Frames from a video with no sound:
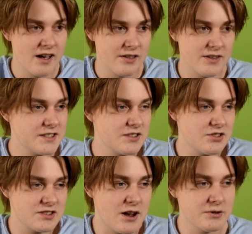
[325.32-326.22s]
This is
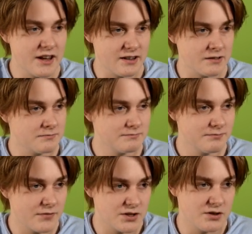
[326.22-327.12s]
just outdated.
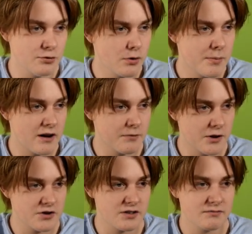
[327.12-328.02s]
There's a newer, better
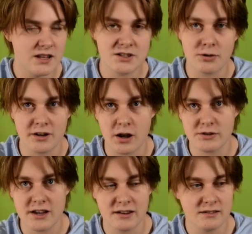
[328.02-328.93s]
version. It's going in outdated.